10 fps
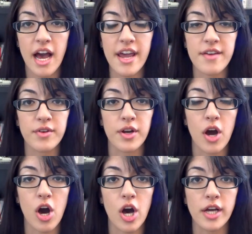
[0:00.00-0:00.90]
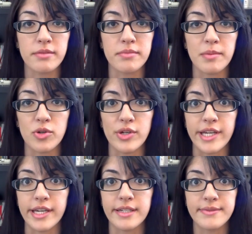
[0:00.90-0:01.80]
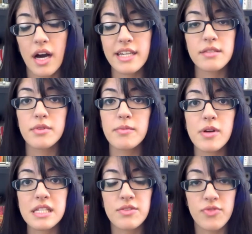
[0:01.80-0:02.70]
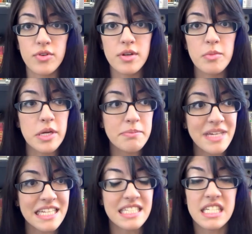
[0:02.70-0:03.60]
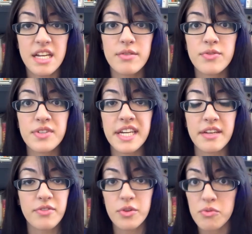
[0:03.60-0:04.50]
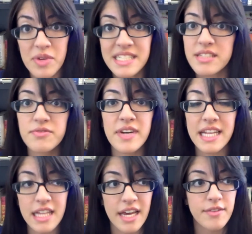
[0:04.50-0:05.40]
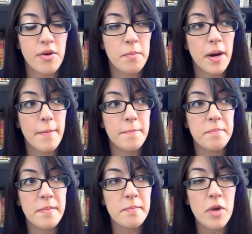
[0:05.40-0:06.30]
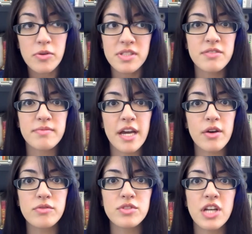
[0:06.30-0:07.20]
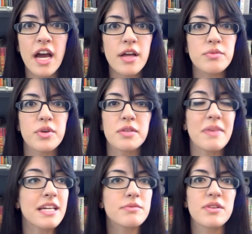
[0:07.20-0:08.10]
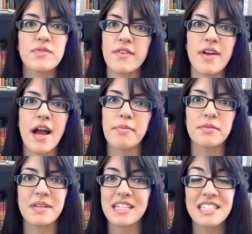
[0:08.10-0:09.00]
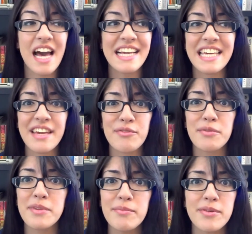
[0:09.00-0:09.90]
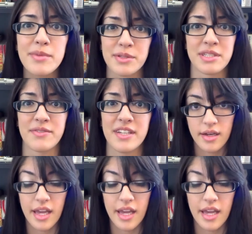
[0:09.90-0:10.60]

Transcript: I have an odd memory. I can memorize a phone number in minutes and never forget it for the rest of my life, but most of my own childhood may as well have never happened because I can't remember most of it.